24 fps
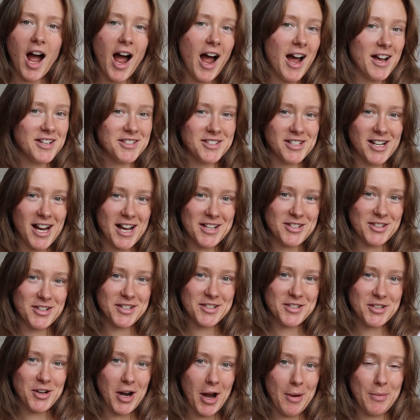I asked you guys on
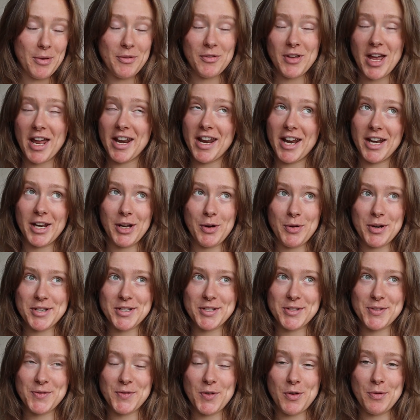Instagram if you had any
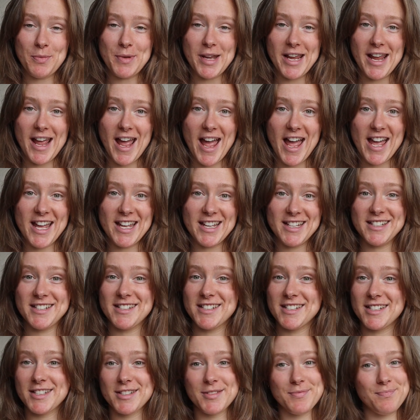questions for me,
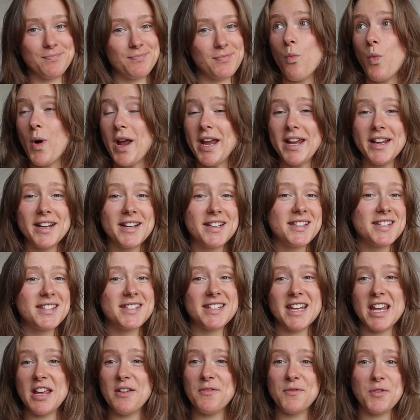and
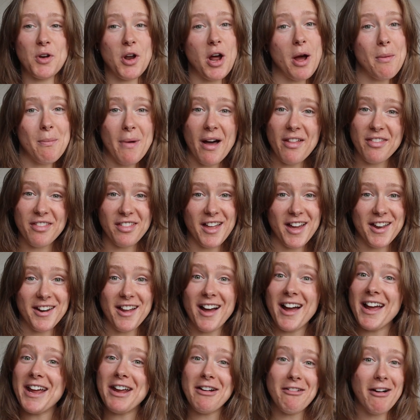weeks, if not a month
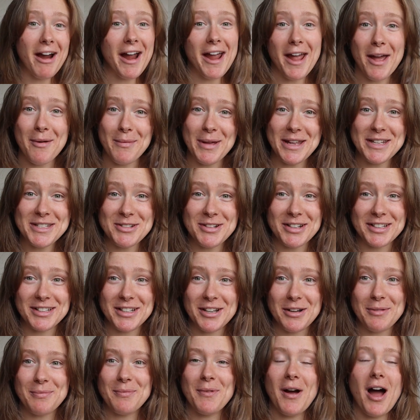later, here I am answering
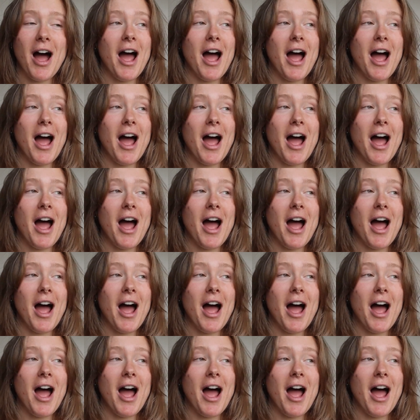them.